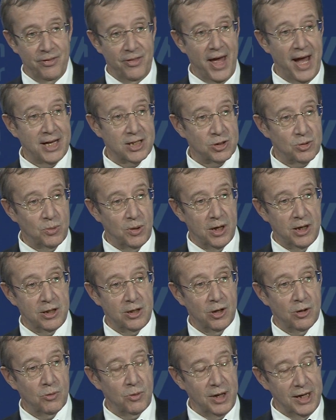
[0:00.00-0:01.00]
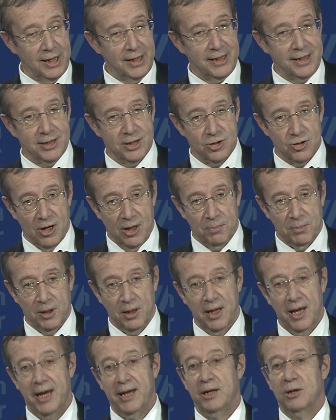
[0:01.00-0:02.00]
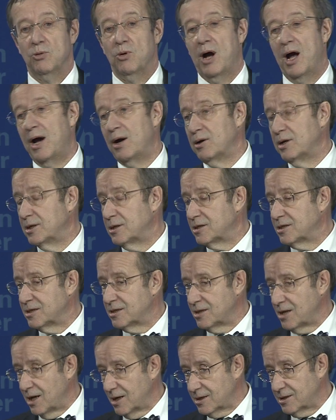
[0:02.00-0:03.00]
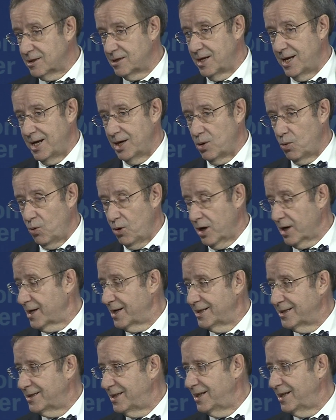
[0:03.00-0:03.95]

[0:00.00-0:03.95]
that's where you're really in trouble. And how did Stuxnet work? It